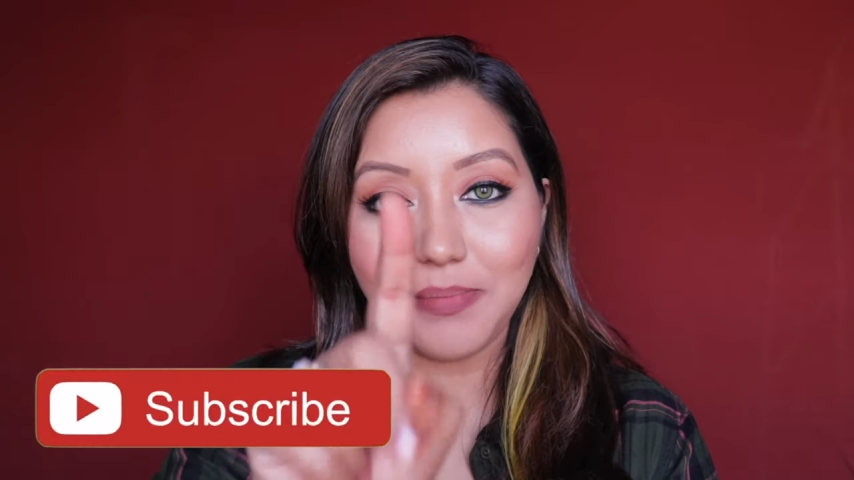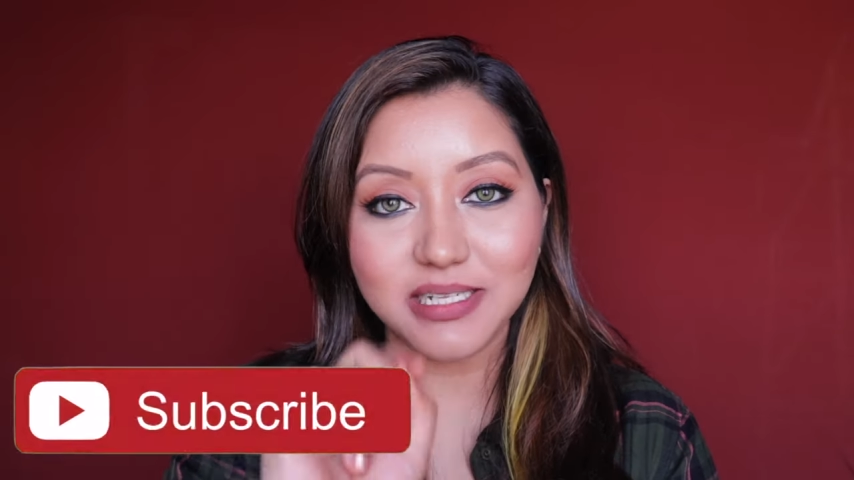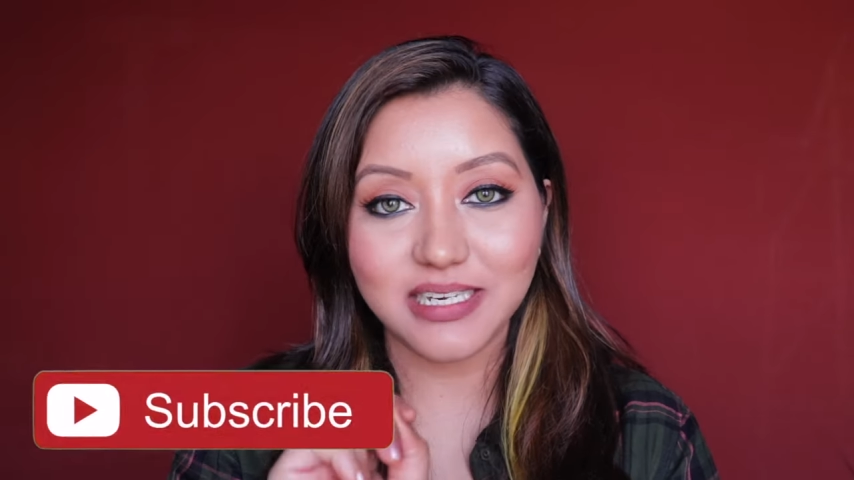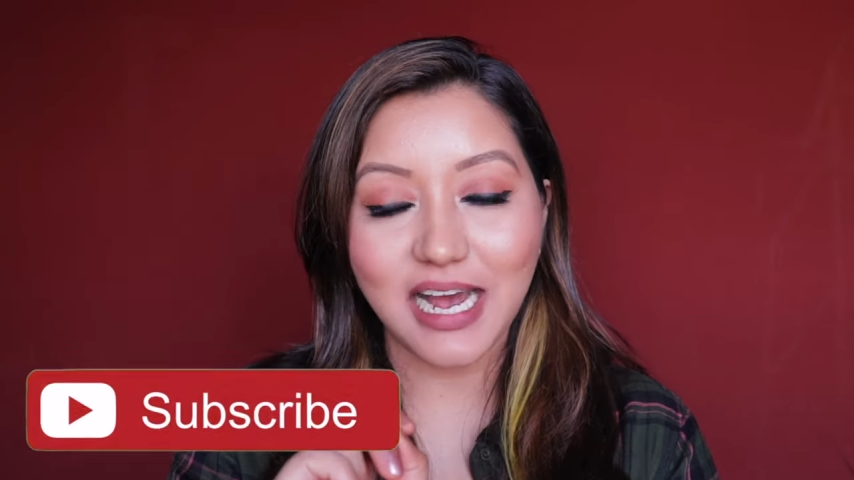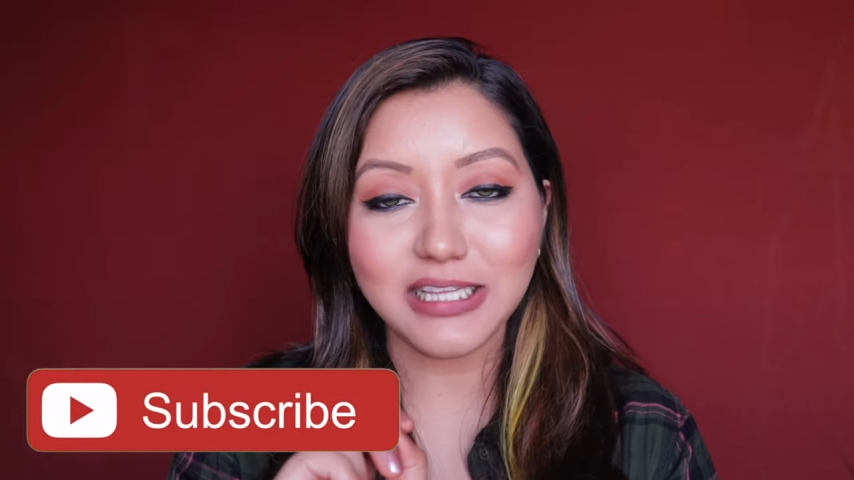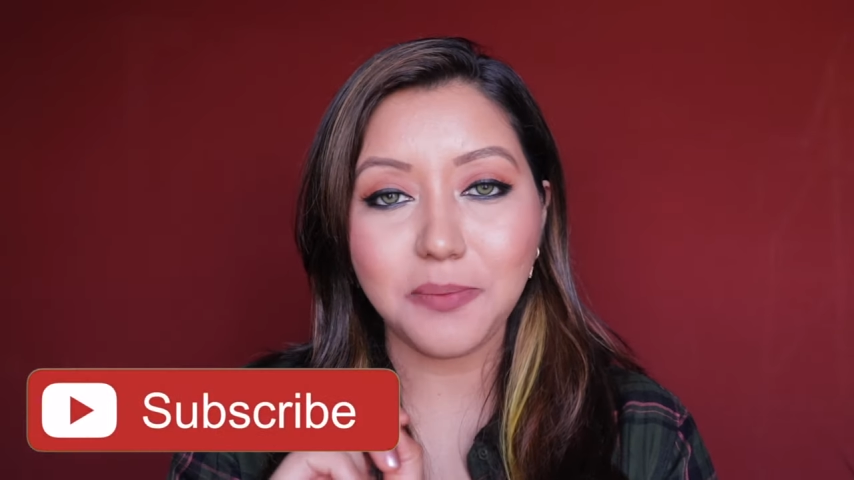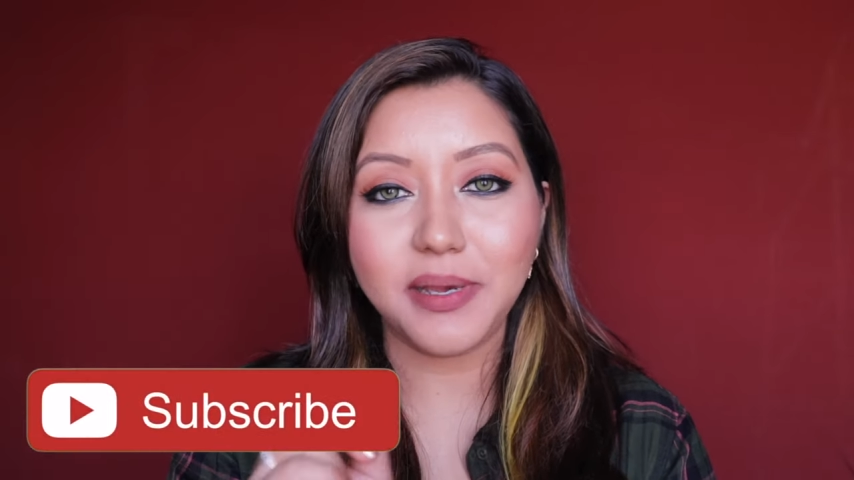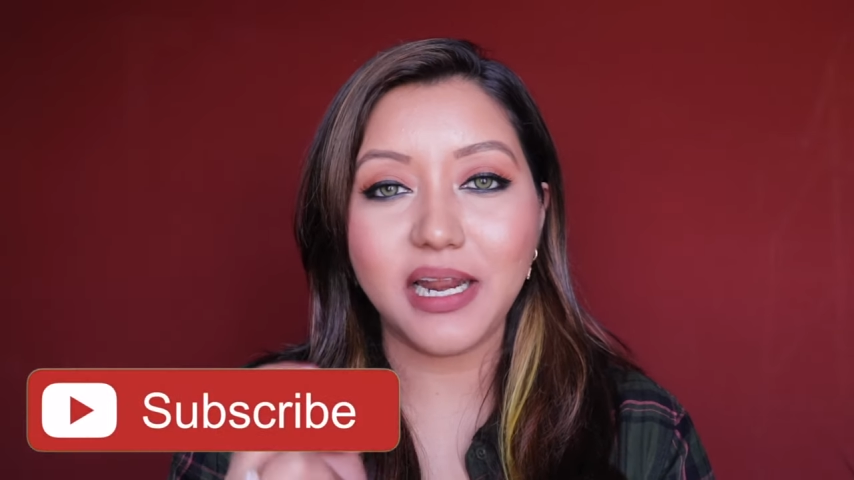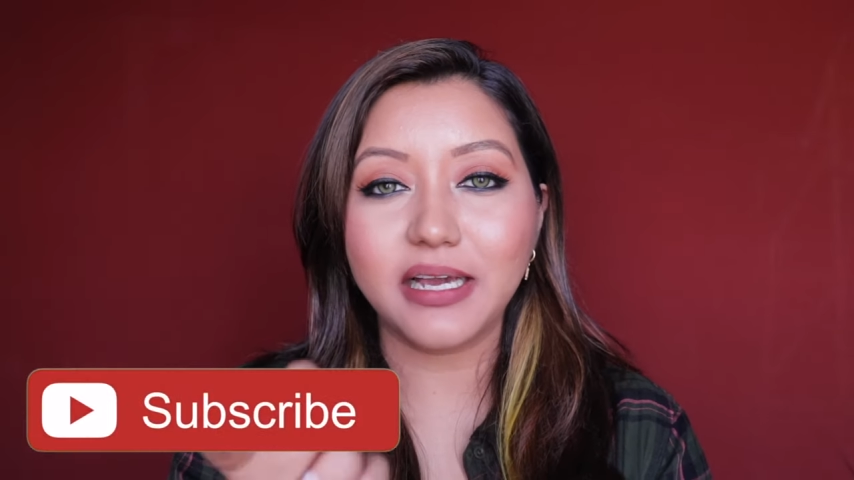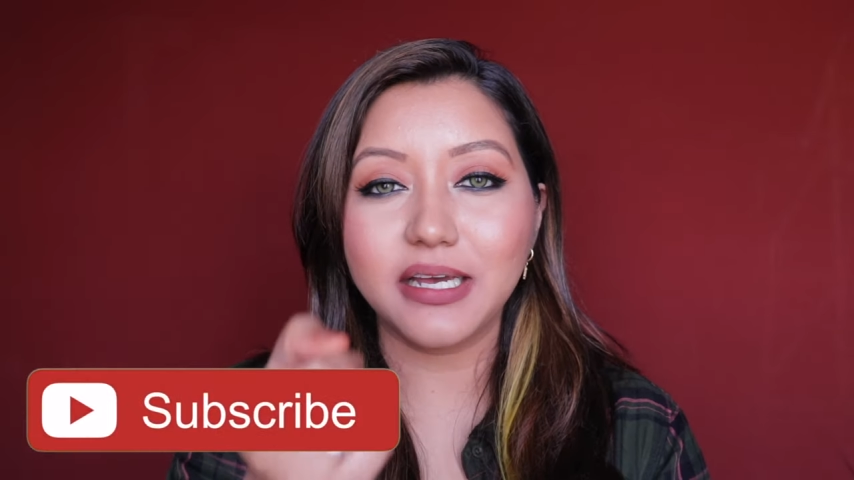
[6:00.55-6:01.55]
button and the
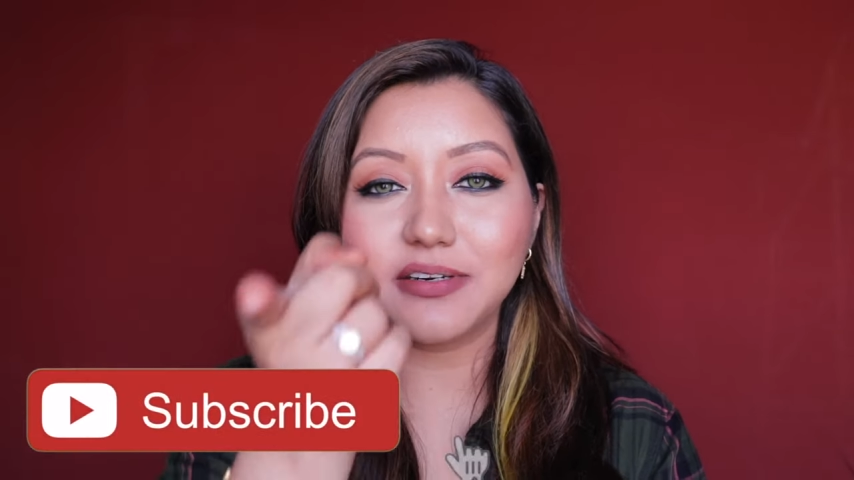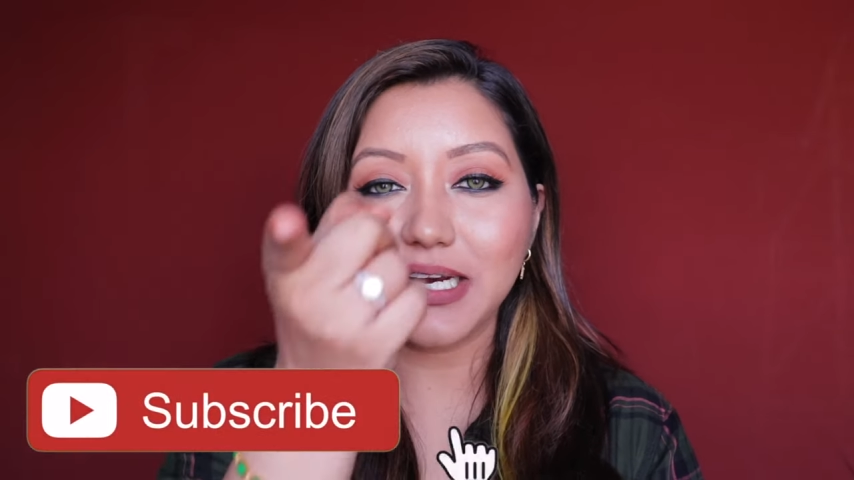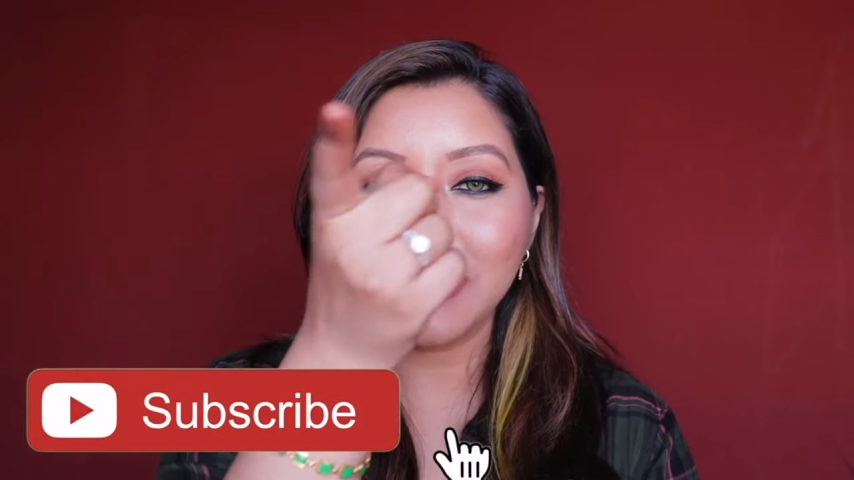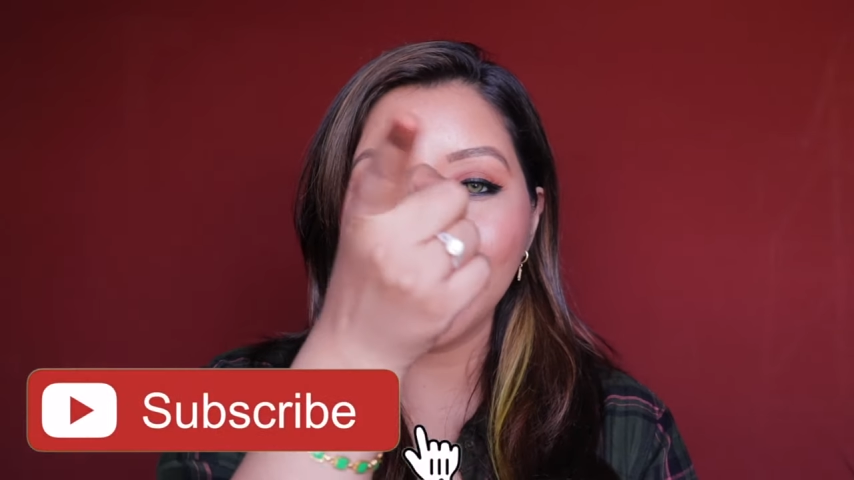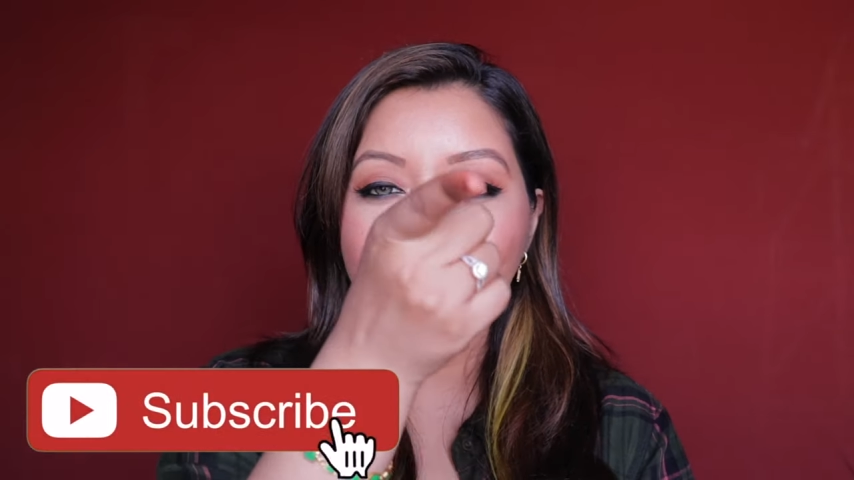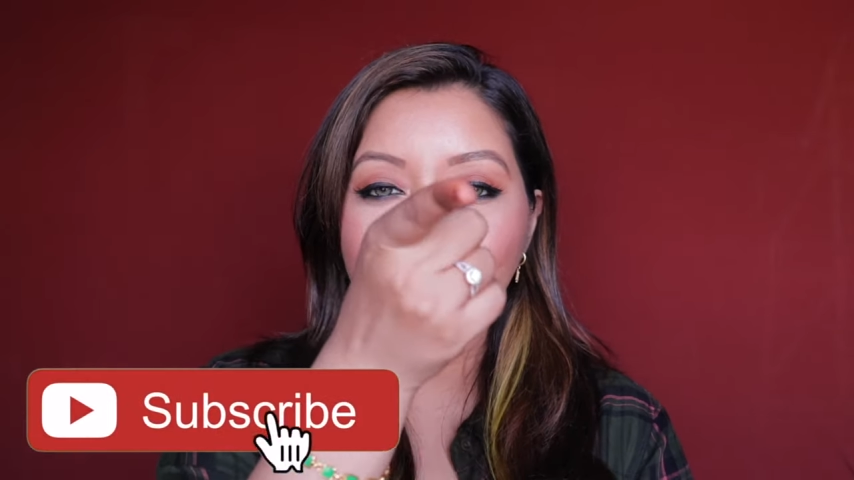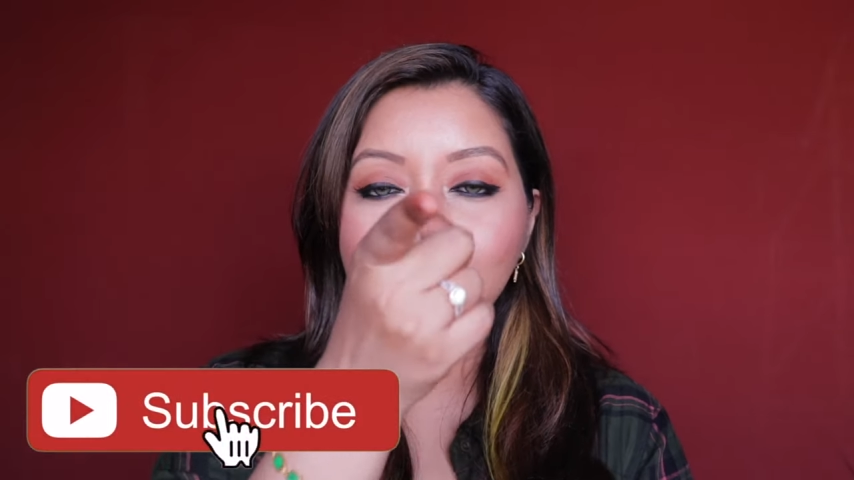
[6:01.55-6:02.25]
bell icon right next